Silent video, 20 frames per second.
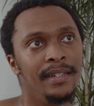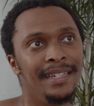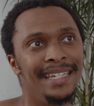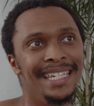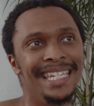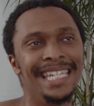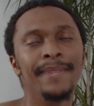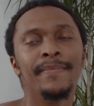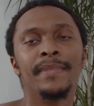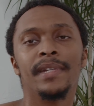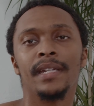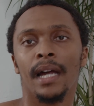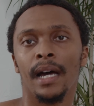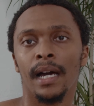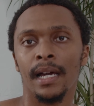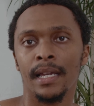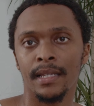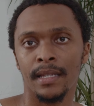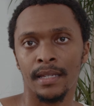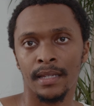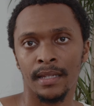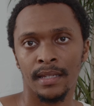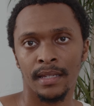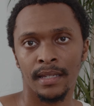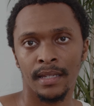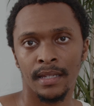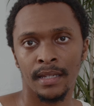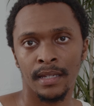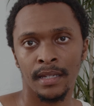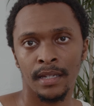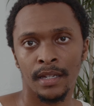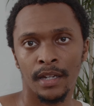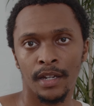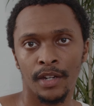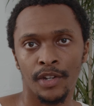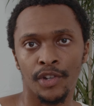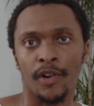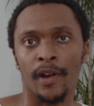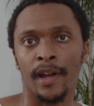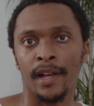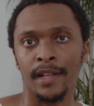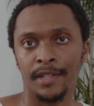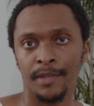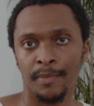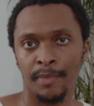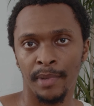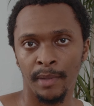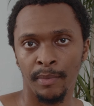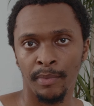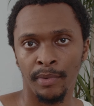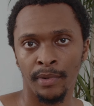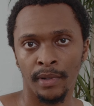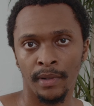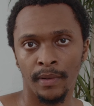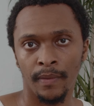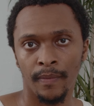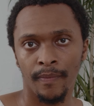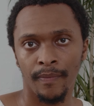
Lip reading: demonizes trans people.